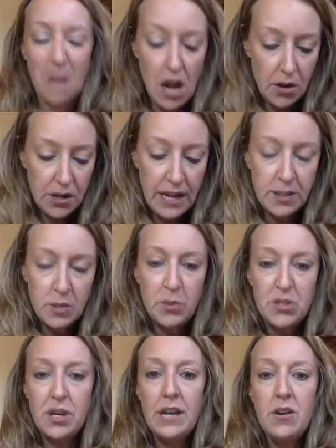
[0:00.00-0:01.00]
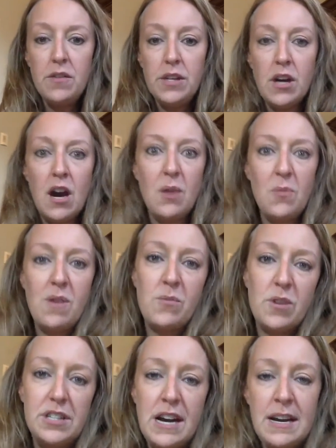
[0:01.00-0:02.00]
Okay, so put your hand over your heart one
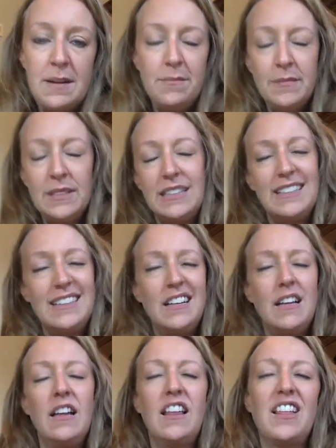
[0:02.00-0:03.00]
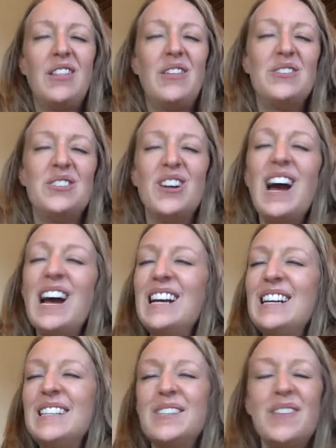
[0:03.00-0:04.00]
more time. Close your
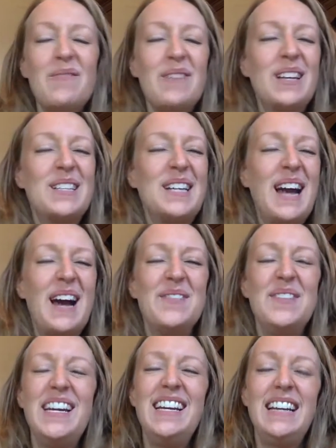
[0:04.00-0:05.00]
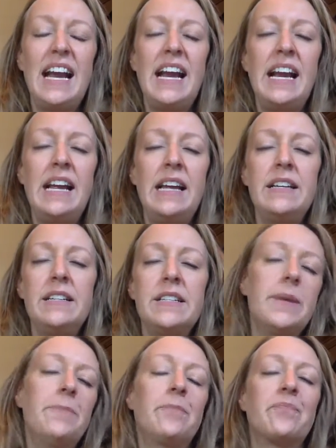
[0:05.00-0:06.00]
eyes if that makes you happy. And
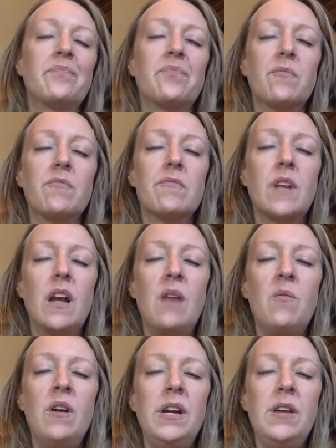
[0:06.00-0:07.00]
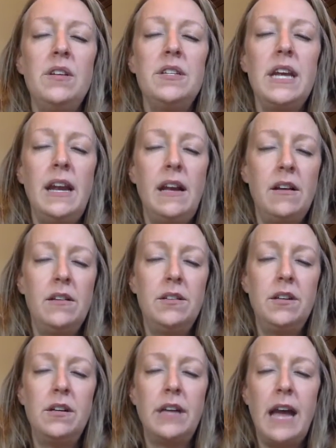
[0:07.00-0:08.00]
I want you to take a
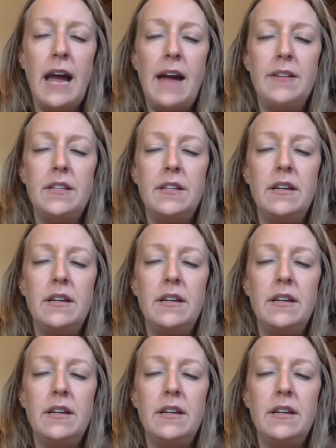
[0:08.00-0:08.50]
look at